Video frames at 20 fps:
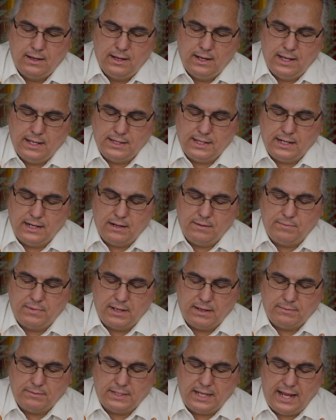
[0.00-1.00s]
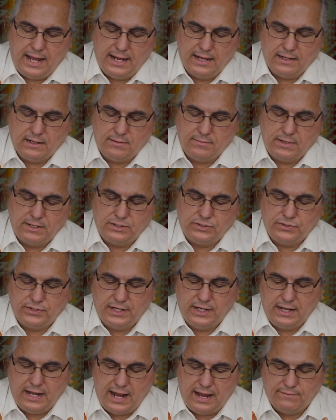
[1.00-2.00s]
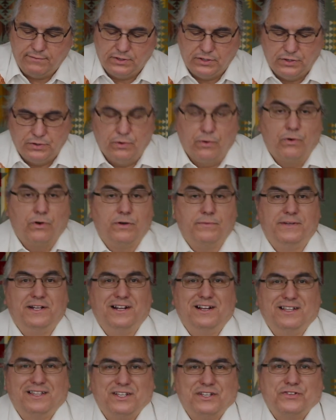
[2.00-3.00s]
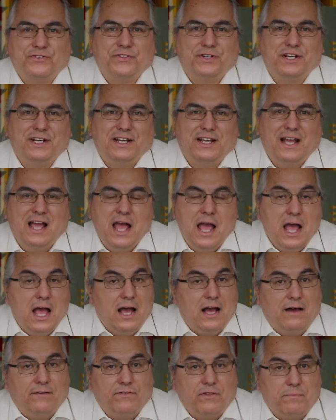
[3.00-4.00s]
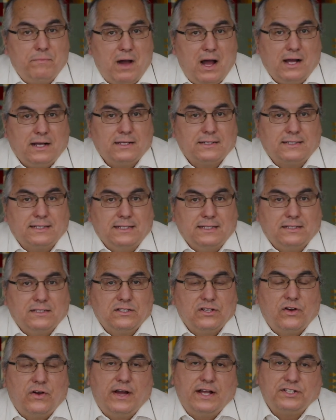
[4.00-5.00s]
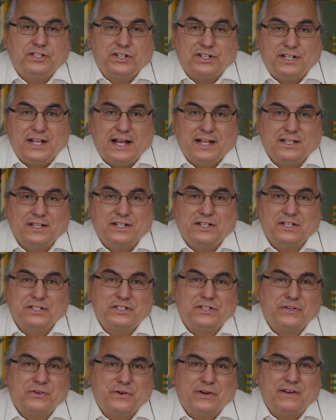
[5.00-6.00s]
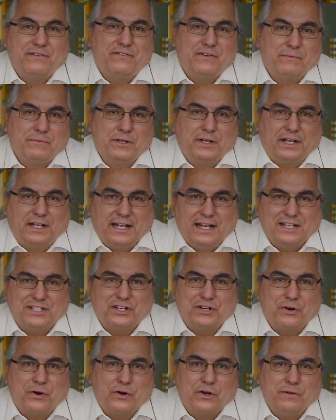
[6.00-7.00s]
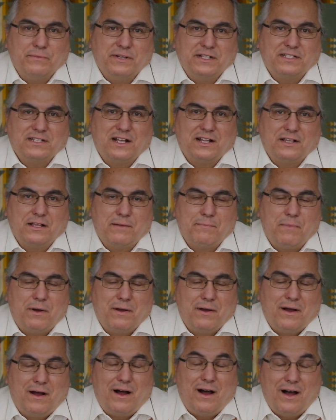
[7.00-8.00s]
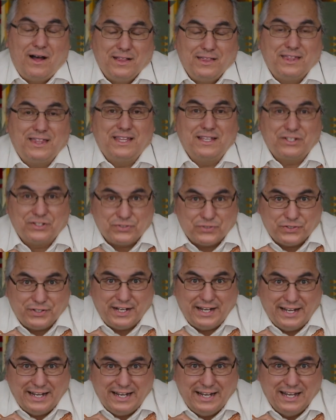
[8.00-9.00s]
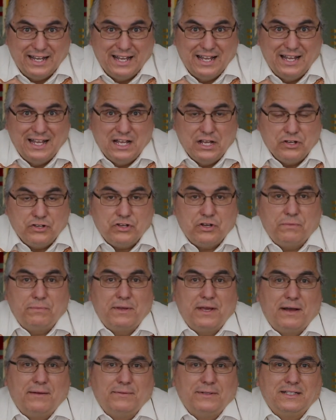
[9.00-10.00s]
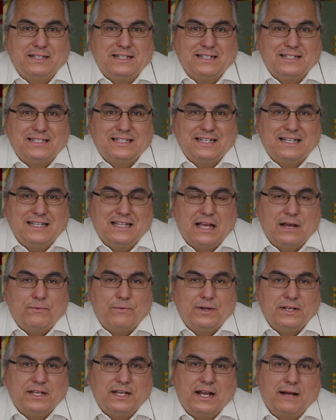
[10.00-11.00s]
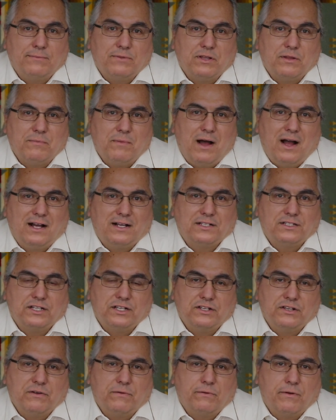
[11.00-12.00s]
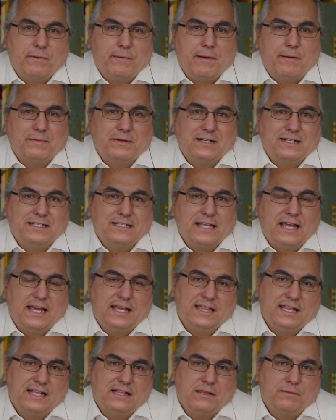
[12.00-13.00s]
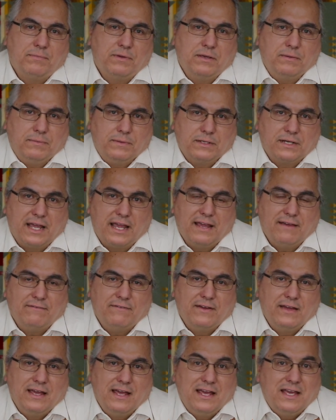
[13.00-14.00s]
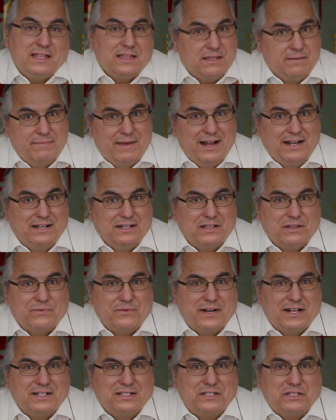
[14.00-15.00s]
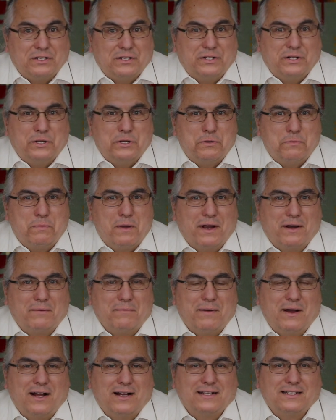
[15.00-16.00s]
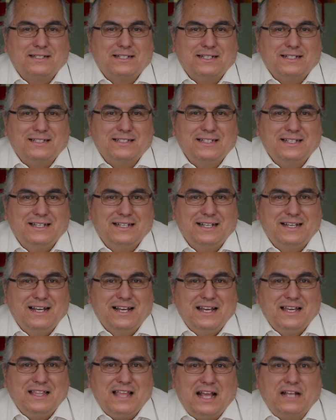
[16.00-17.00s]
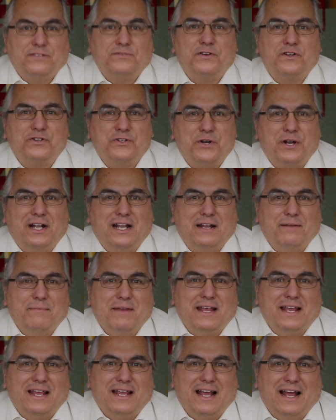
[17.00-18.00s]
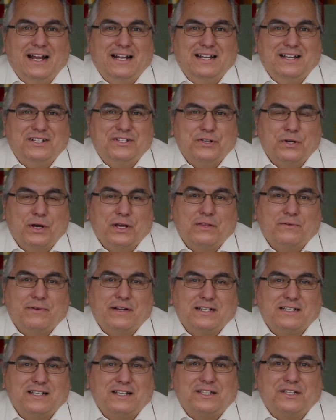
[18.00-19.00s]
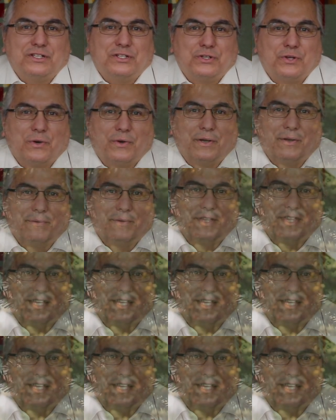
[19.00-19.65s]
And then I'll be able to hang it on my tree and have a new ornament on the tree of the moccasin. So as you're telling the story from looking at your ornaments on the tree, you'll be able to see that when you come to the moccasin, you'll remember to say that the people gave the man in the red suit a new pair of moccasins. Thanks for joining me, and enjoy the rest of the story with